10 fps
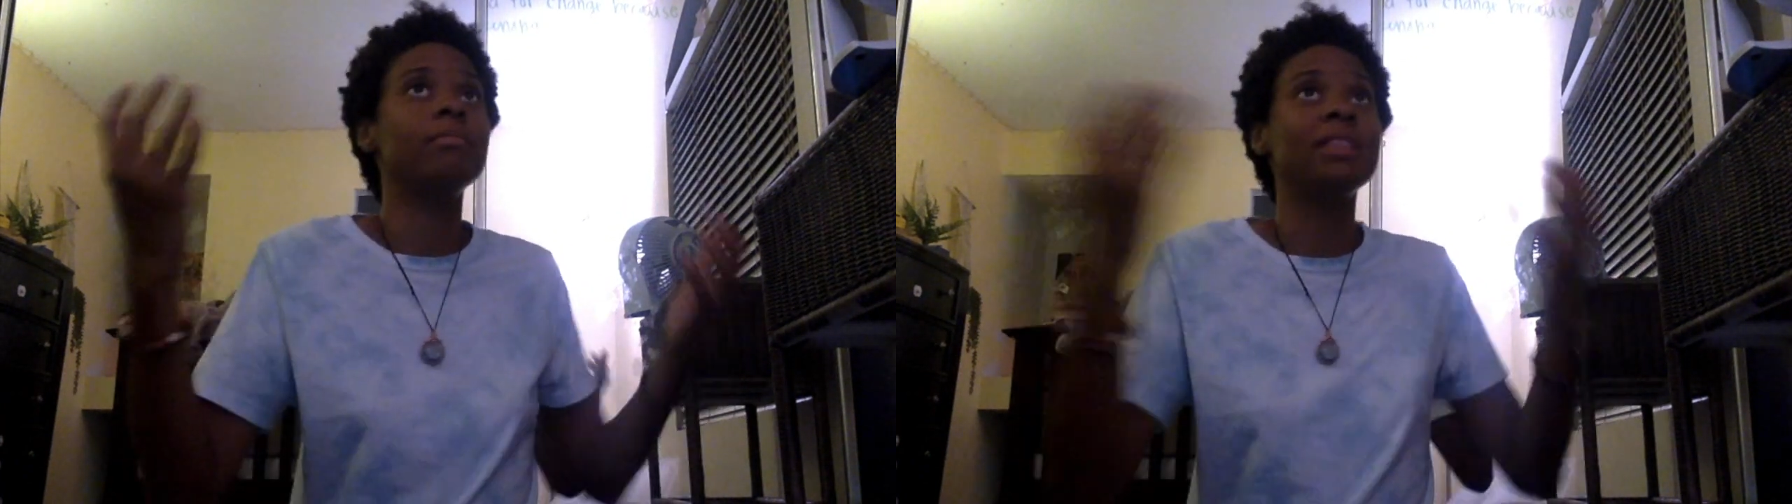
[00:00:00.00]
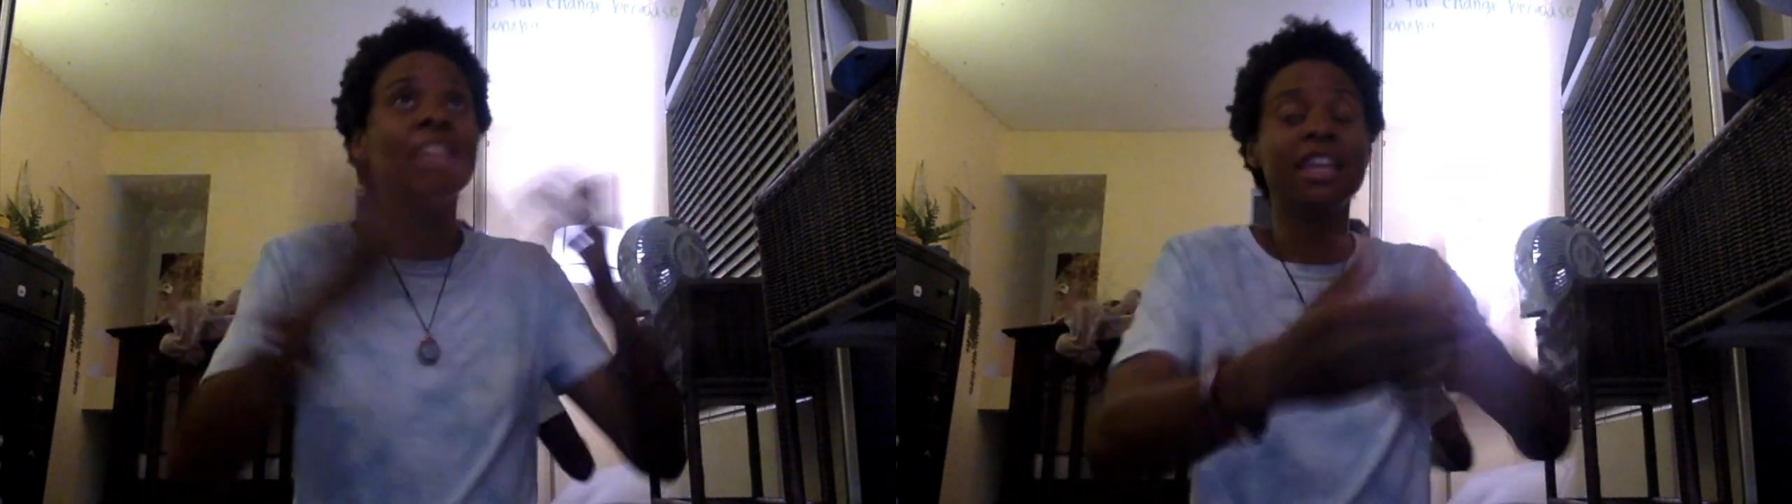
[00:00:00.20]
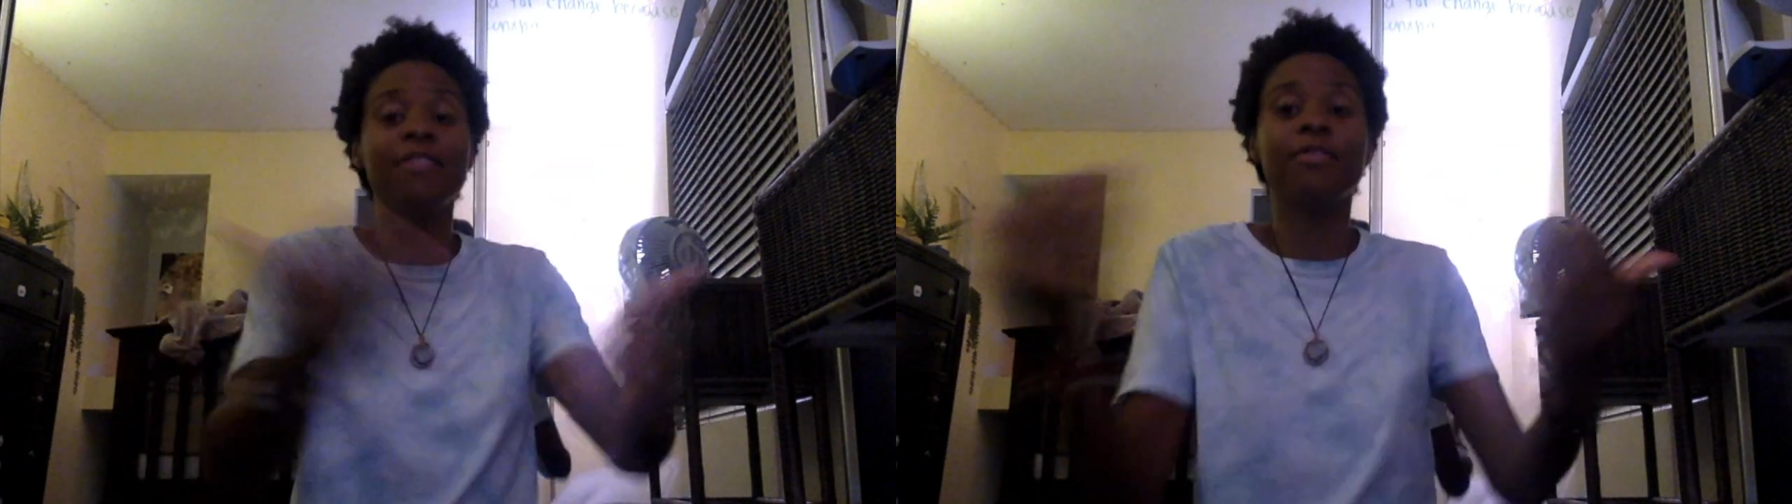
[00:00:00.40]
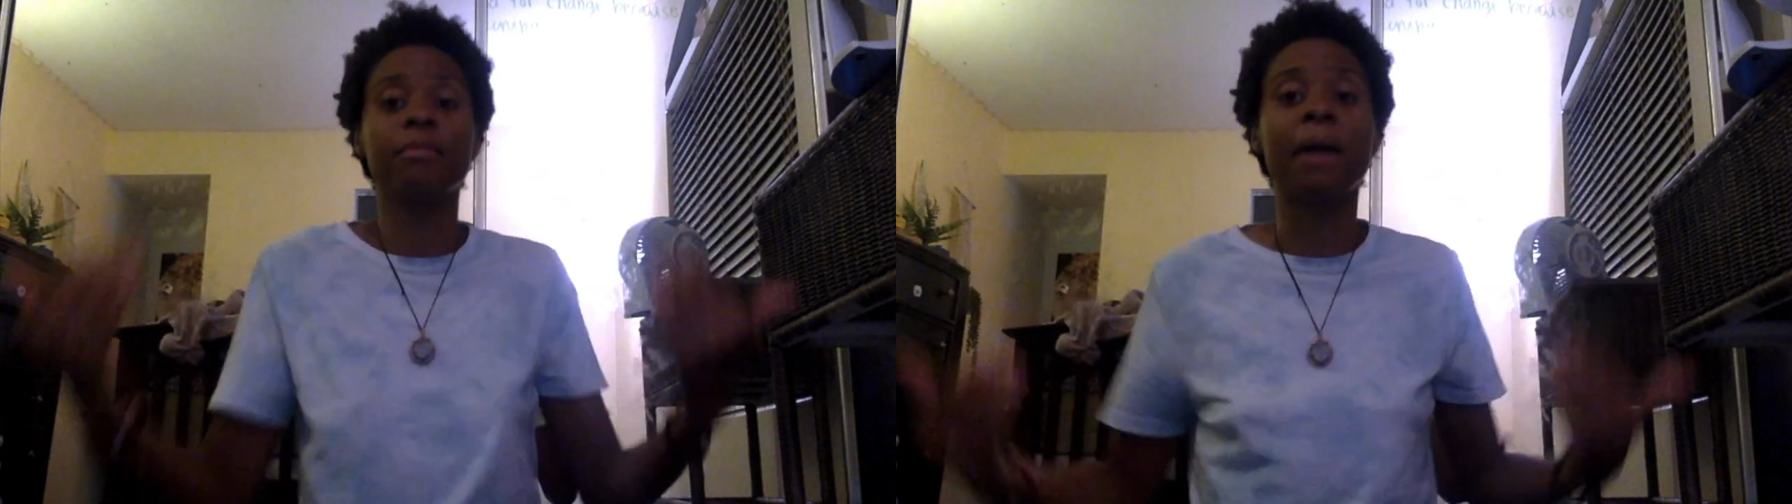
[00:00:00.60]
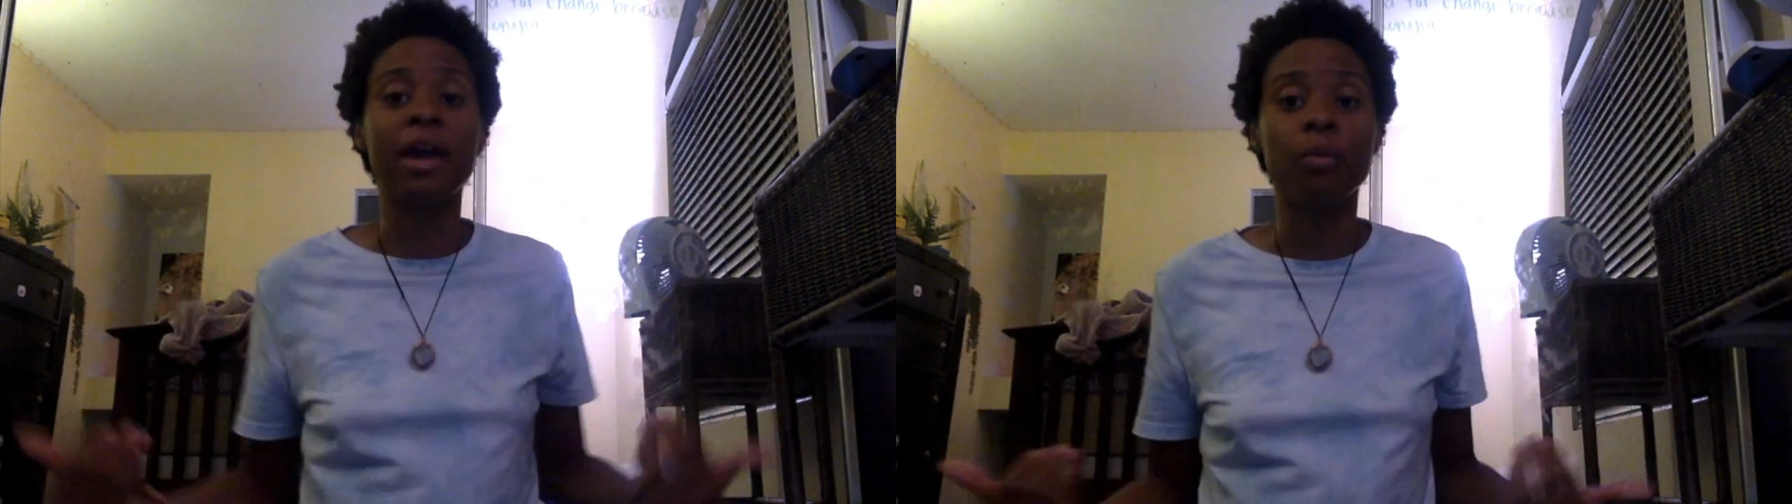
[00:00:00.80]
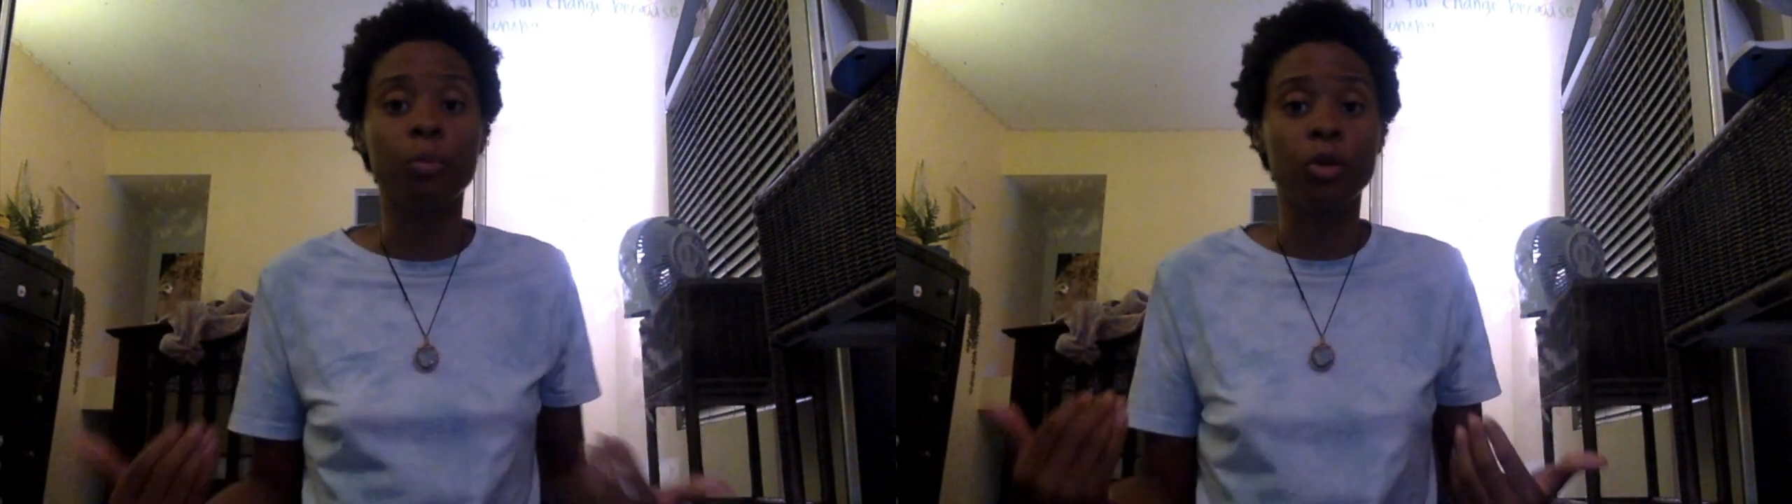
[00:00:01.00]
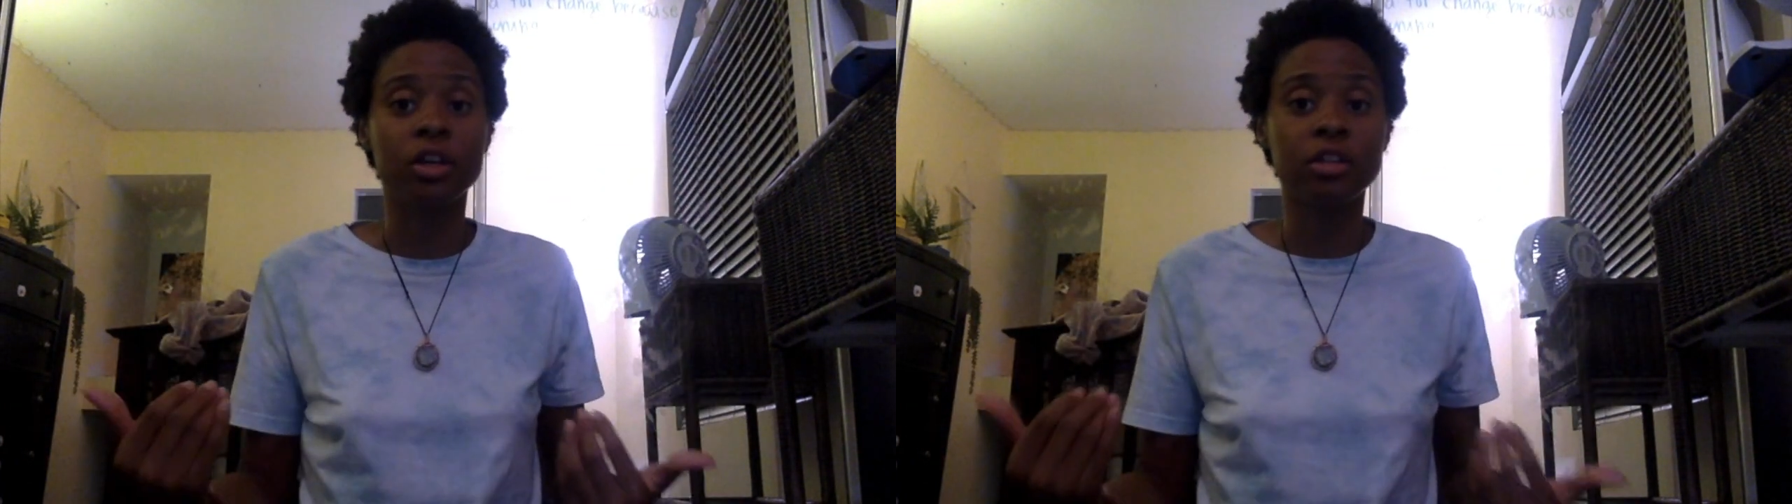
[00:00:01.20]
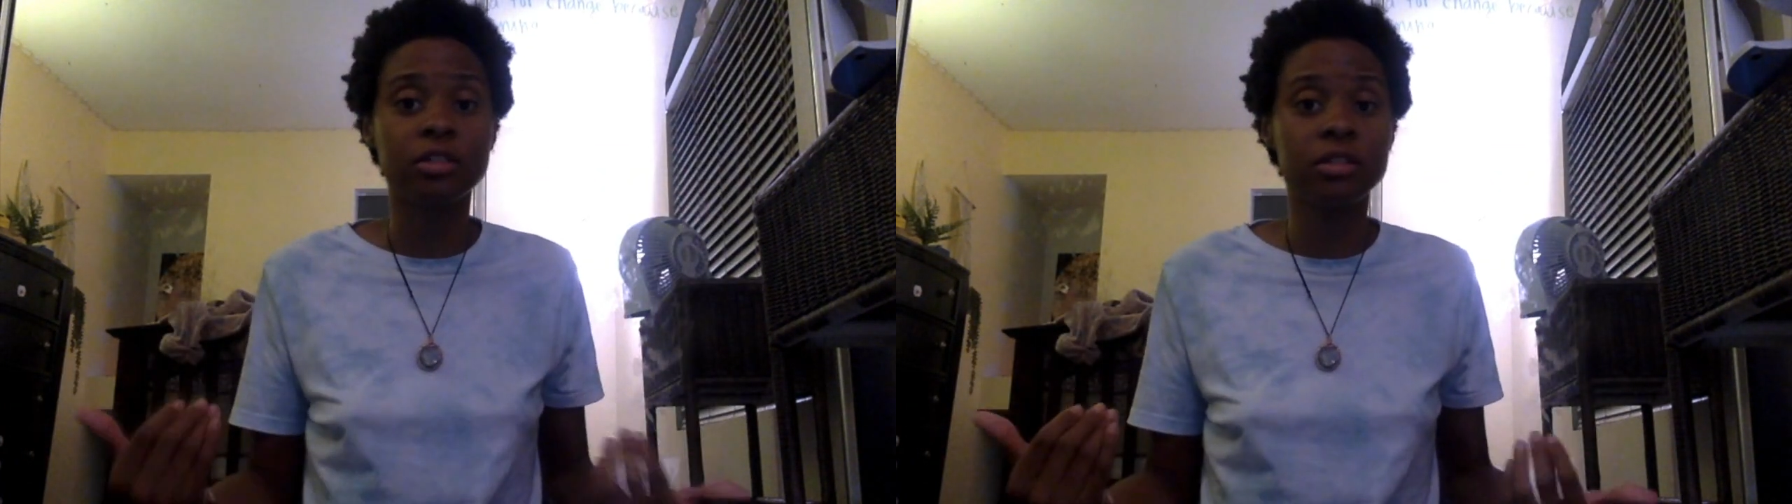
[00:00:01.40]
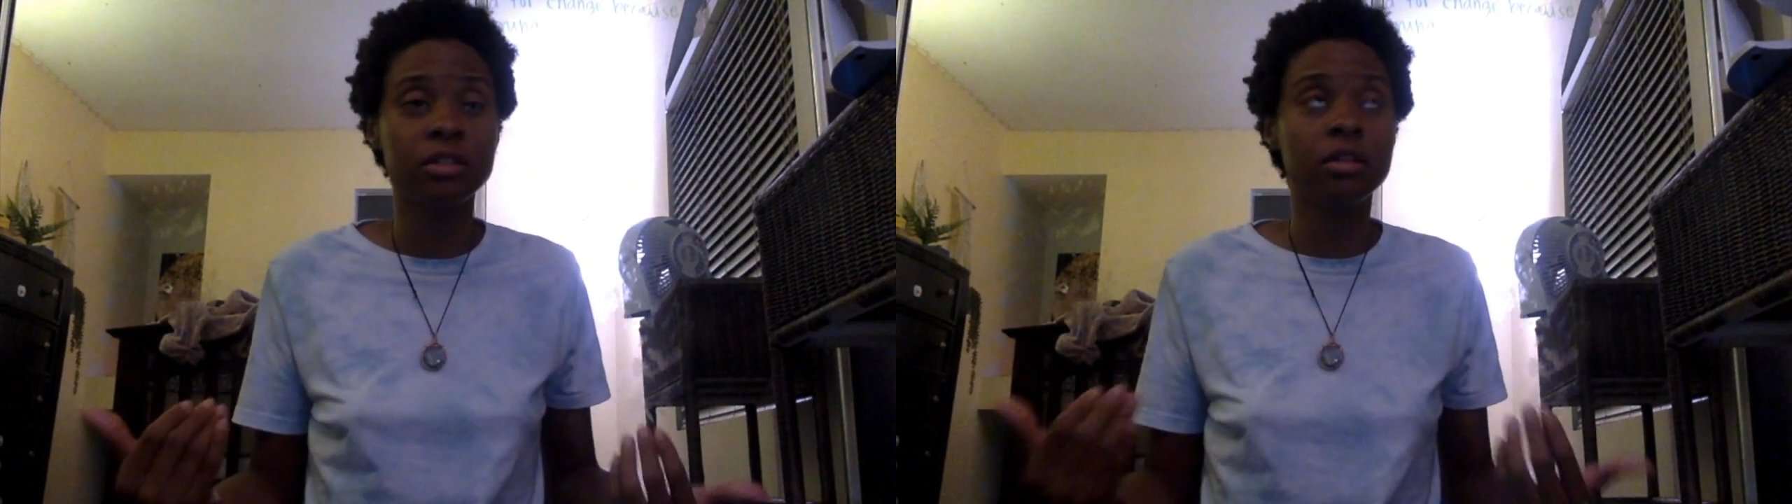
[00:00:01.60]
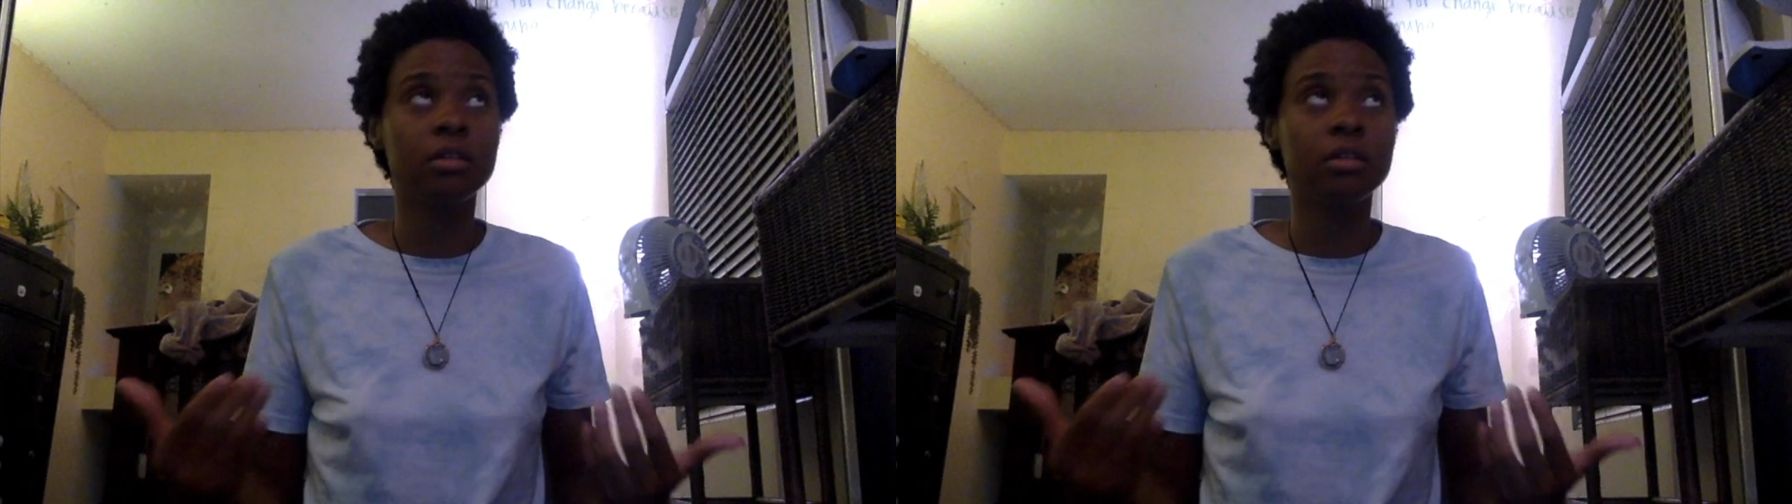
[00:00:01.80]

leave from my works.